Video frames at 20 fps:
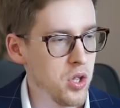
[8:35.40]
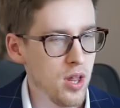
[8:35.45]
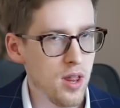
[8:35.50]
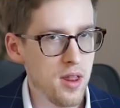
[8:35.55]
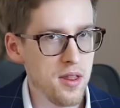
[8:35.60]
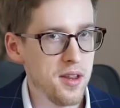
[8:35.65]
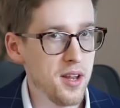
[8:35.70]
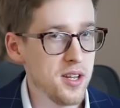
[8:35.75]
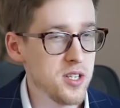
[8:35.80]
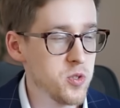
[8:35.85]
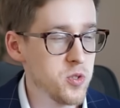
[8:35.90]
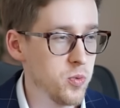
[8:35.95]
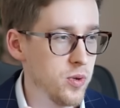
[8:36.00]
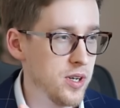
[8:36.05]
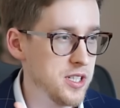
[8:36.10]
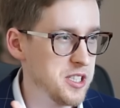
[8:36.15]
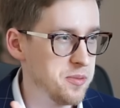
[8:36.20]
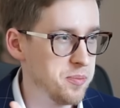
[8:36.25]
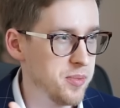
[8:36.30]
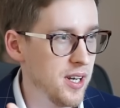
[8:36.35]
This
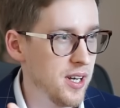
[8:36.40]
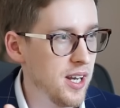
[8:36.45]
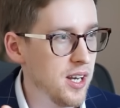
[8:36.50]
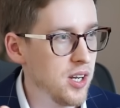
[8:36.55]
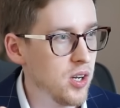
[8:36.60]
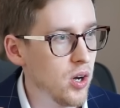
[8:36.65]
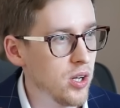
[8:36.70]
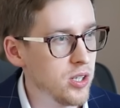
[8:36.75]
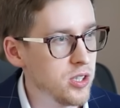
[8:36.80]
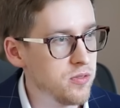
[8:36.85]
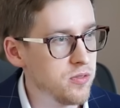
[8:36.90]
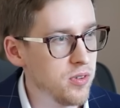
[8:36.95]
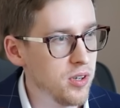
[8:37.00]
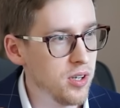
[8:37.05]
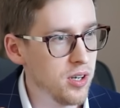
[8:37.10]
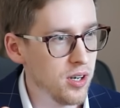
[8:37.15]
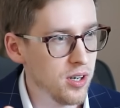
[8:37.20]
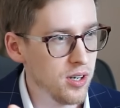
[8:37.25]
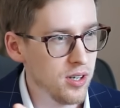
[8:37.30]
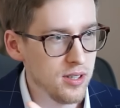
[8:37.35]
was spreading on
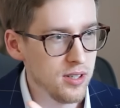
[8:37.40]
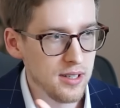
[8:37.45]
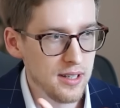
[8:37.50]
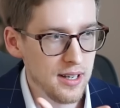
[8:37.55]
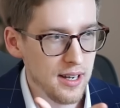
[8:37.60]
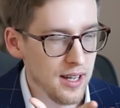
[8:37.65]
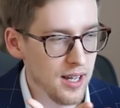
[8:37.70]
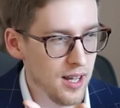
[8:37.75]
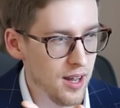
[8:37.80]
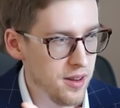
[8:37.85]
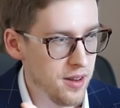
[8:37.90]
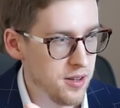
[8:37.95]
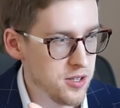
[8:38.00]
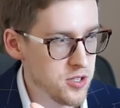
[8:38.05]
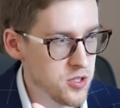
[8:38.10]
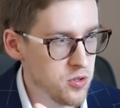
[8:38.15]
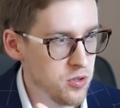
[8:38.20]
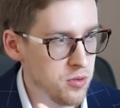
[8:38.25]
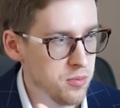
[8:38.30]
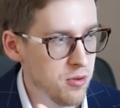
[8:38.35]
Twitter,
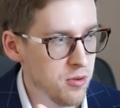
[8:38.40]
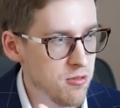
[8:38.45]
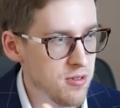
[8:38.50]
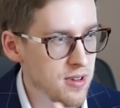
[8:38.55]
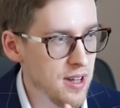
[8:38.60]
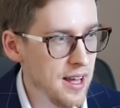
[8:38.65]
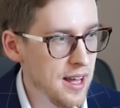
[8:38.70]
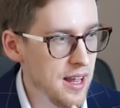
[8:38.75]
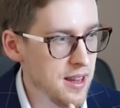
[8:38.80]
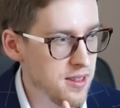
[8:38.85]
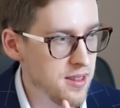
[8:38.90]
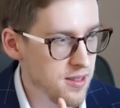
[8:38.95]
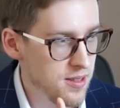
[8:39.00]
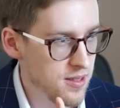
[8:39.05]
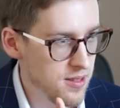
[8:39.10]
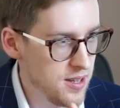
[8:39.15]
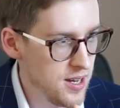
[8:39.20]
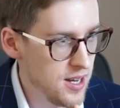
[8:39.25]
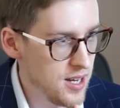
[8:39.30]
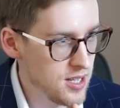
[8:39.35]
this rumor that
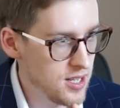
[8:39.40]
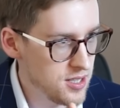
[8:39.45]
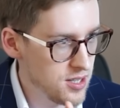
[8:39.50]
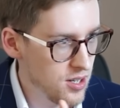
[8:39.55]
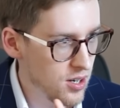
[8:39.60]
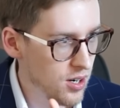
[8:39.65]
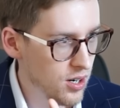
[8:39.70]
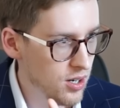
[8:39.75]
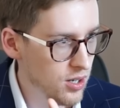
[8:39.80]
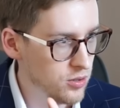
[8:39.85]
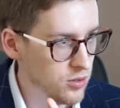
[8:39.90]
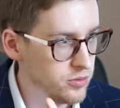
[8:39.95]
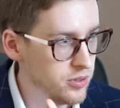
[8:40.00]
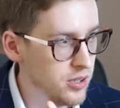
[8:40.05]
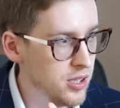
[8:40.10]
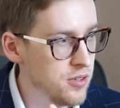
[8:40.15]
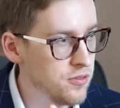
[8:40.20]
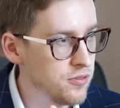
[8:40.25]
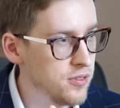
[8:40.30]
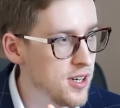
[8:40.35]
these are
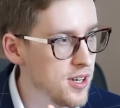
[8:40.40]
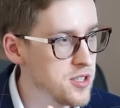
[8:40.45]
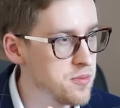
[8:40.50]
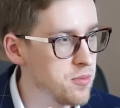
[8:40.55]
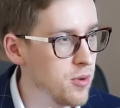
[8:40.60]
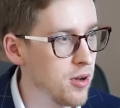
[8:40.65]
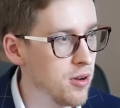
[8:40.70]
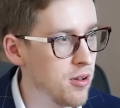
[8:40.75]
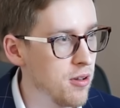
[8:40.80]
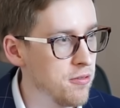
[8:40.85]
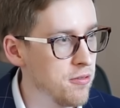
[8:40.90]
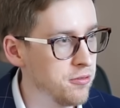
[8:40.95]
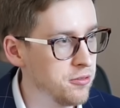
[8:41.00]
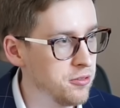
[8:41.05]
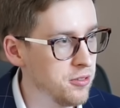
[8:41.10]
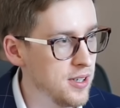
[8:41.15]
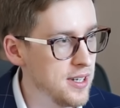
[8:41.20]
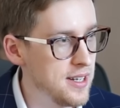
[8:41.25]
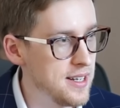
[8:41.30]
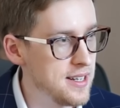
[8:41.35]
refresh Model
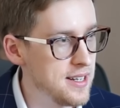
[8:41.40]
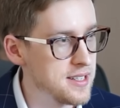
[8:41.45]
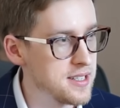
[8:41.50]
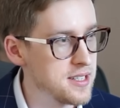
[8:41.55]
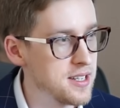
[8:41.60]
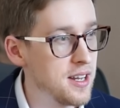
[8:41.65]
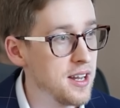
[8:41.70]
3s.